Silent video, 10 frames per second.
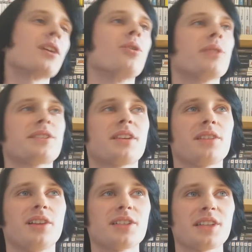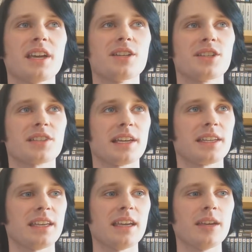Golden Sun: The Lost Age is
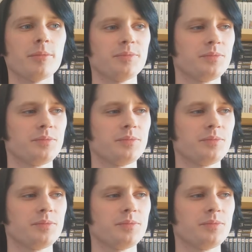like a